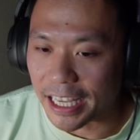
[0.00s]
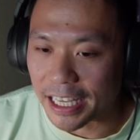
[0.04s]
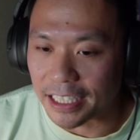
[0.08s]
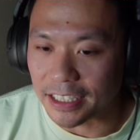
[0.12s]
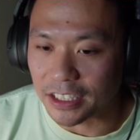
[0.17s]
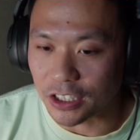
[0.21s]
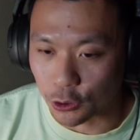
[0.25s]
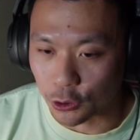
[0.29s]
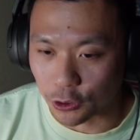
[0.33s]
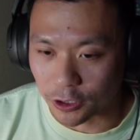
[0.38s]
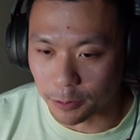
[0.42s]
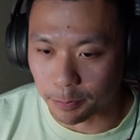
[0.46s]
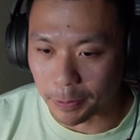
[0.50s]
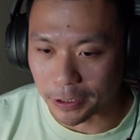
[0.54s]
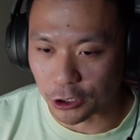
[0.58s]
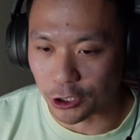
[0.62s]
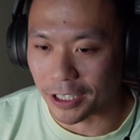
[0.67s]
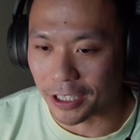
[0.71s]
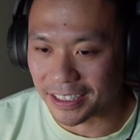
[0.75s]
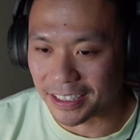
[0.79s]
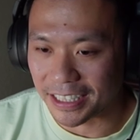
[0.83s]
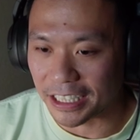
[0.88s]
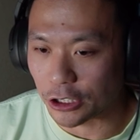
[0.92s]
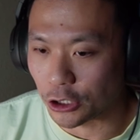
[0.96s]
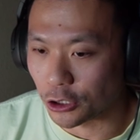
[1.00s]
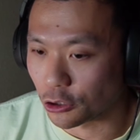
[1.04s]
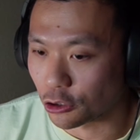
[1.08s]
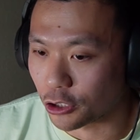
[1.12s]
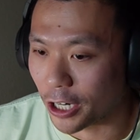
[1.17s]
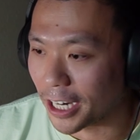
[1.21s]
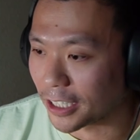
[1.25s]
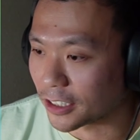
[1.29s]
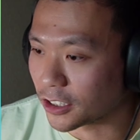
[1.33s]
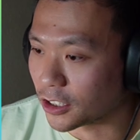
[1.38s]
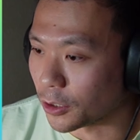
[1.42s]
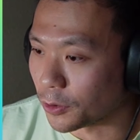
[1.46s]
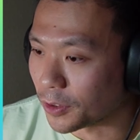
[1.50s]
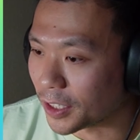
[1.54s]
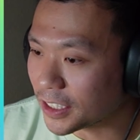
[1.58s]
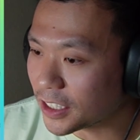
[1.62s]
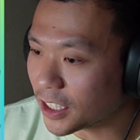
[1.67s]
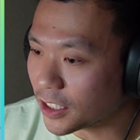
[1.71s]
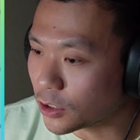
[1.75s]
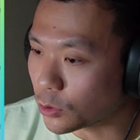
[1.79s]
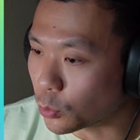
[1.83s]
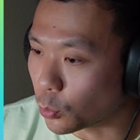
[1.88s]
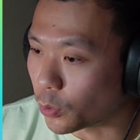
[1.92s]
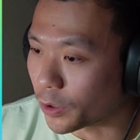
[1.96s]
is your specialization track. So this
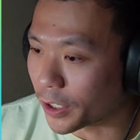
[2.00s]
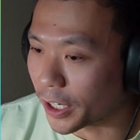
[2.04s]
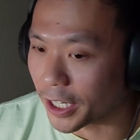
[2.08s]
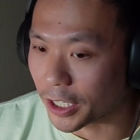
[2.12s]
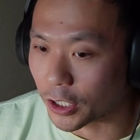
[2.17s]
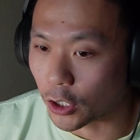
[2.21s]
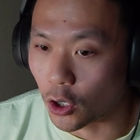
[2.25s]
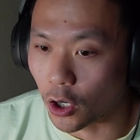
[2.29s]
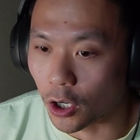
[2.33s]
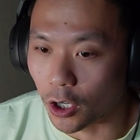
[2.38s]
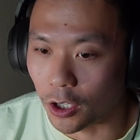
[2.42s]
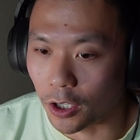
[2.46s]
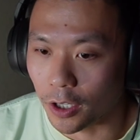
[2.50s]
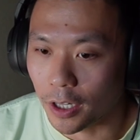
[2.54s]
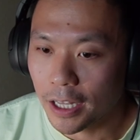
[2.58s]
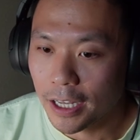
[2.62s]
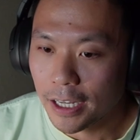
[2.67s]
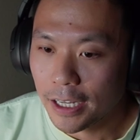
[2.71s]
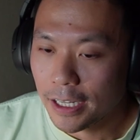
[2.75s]
is what I call,